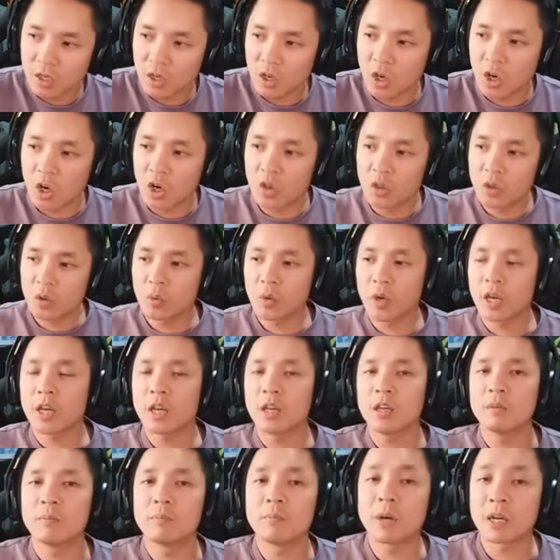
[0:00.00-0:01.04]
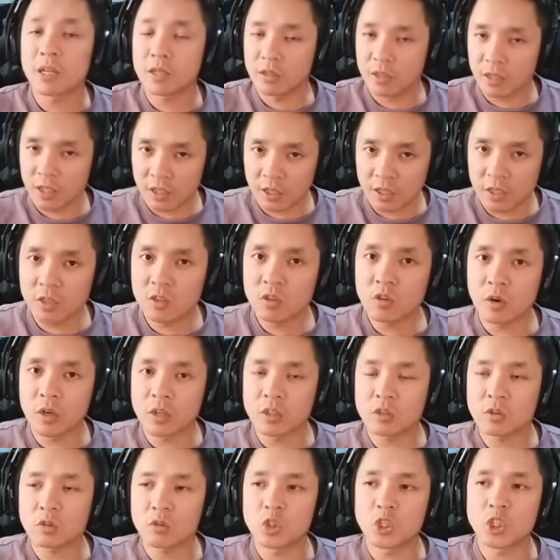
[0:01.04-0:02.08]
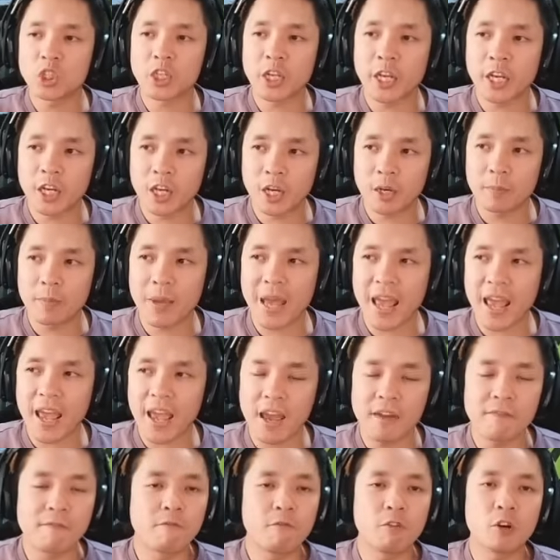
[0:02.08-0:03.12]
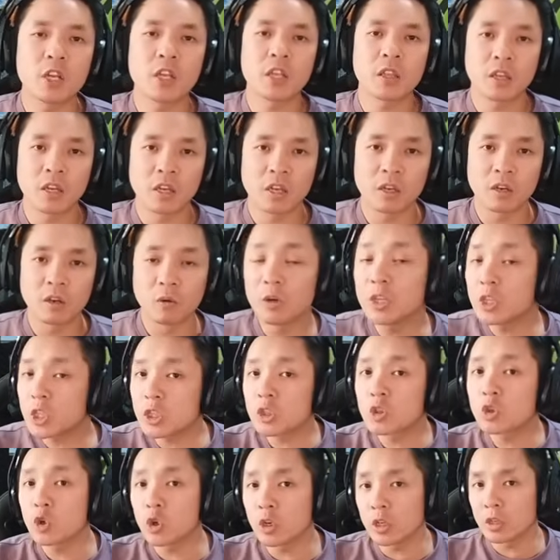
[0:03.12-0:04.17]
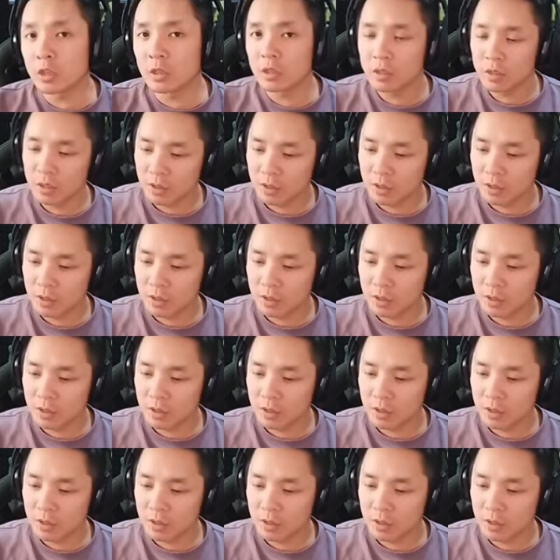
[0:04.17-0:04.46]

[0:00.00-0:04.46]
on the way. But it is going to shake up everything, which is good.